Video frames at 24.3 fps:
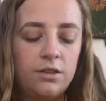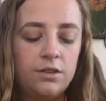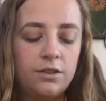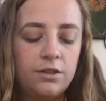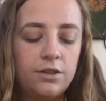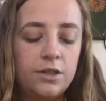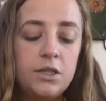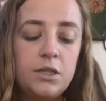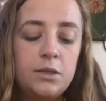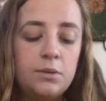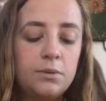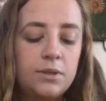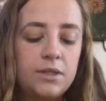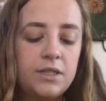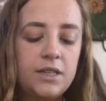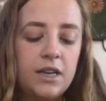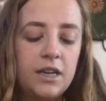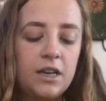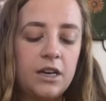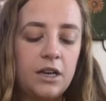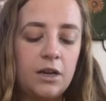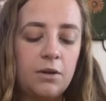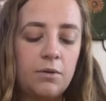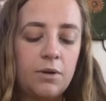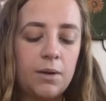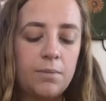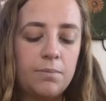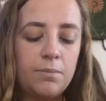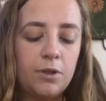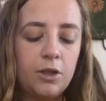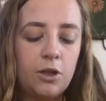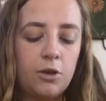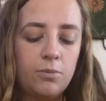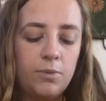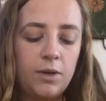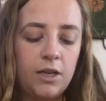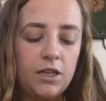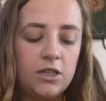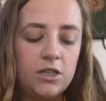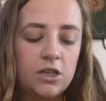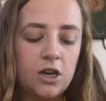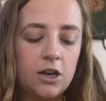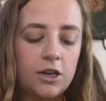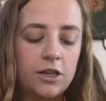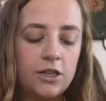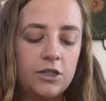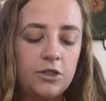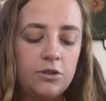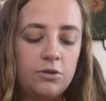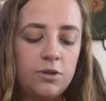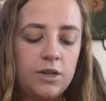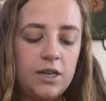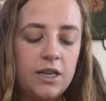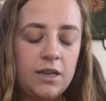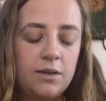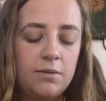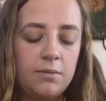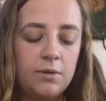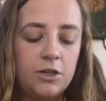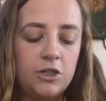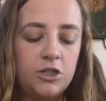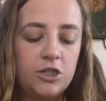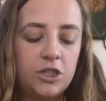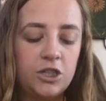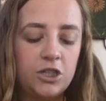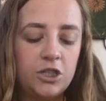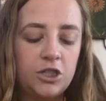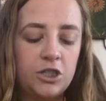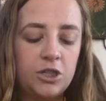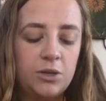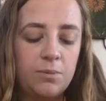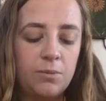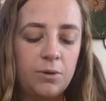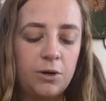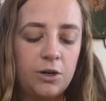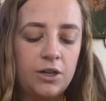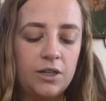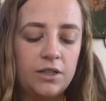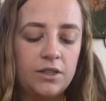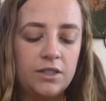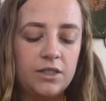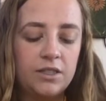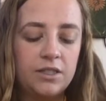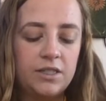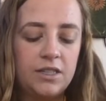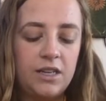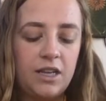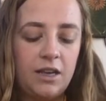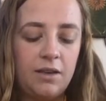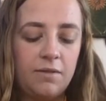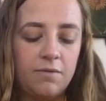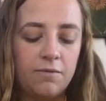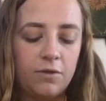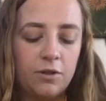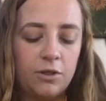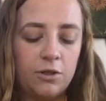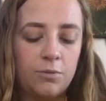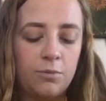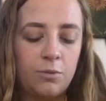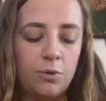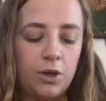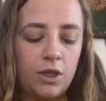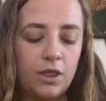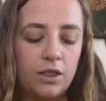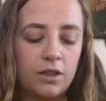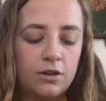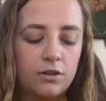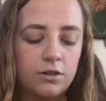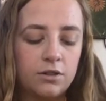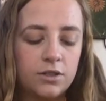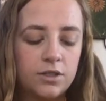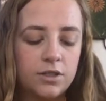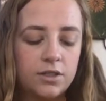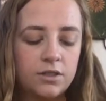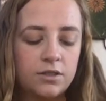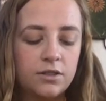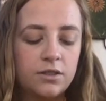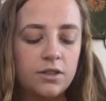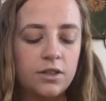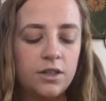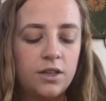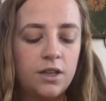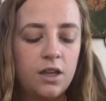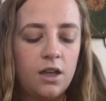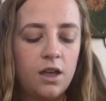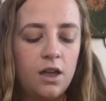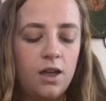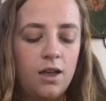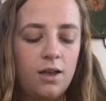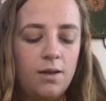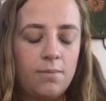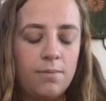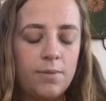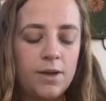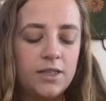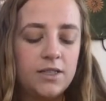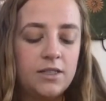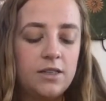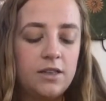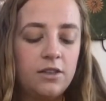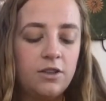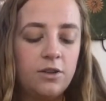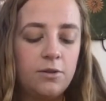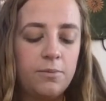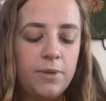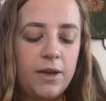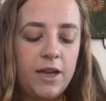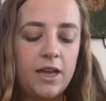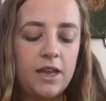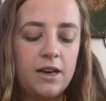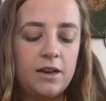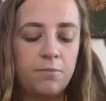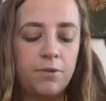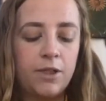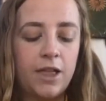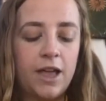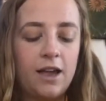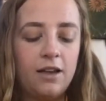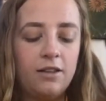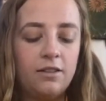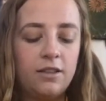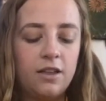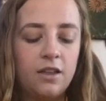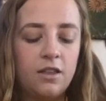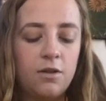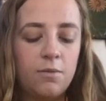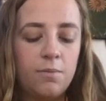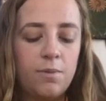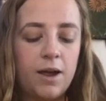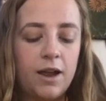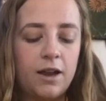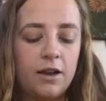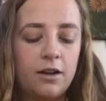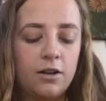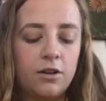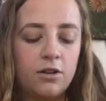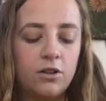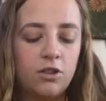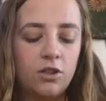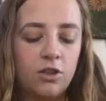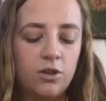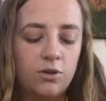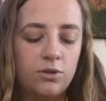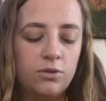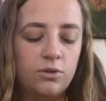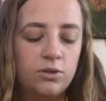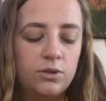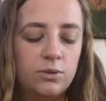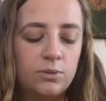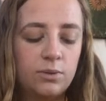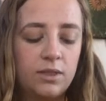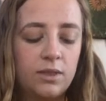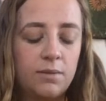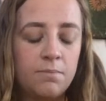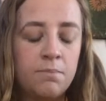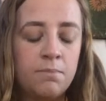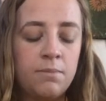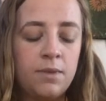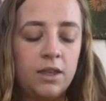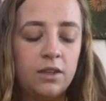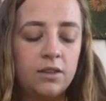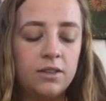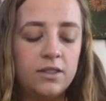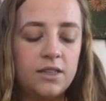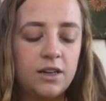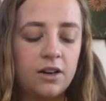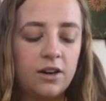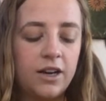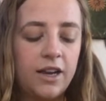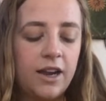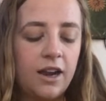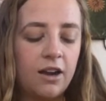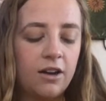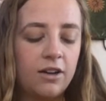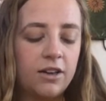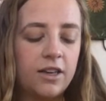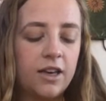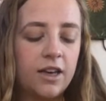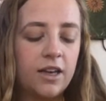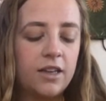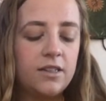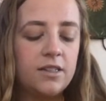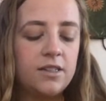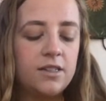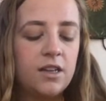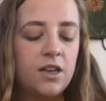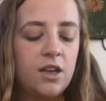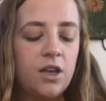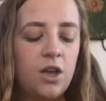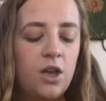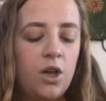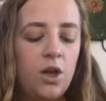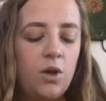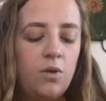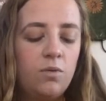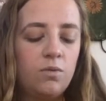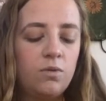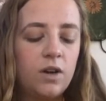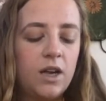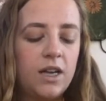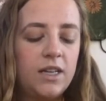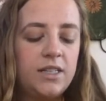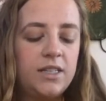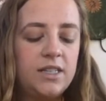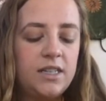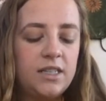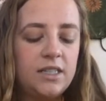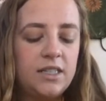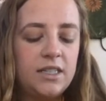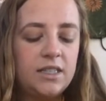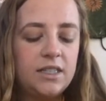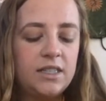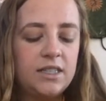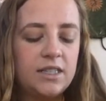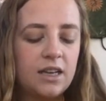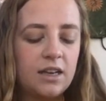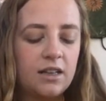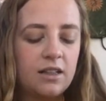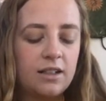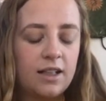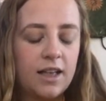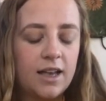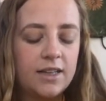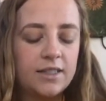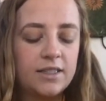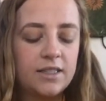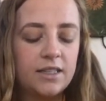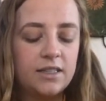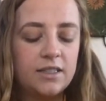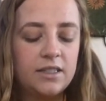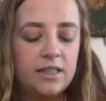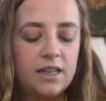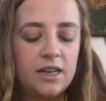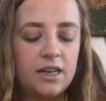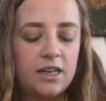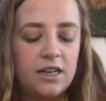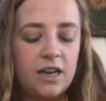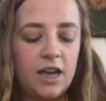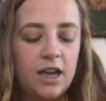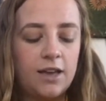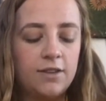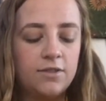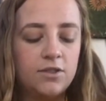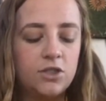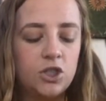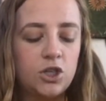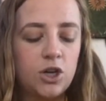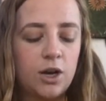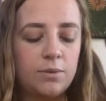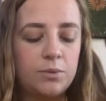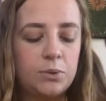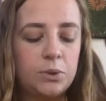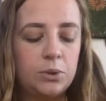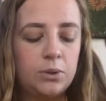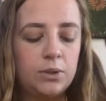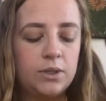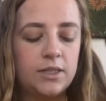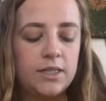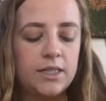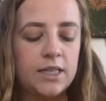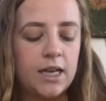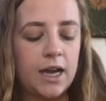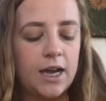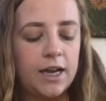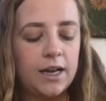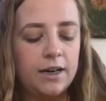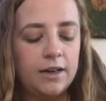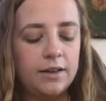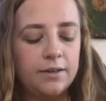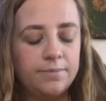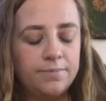Clarice was standing right below me, talking to an image that shimmered in the steam from the boilers. A muscular man in black leather biker clothes with a military haircut, red-tinted sunglasses, and a knife strapped to his side.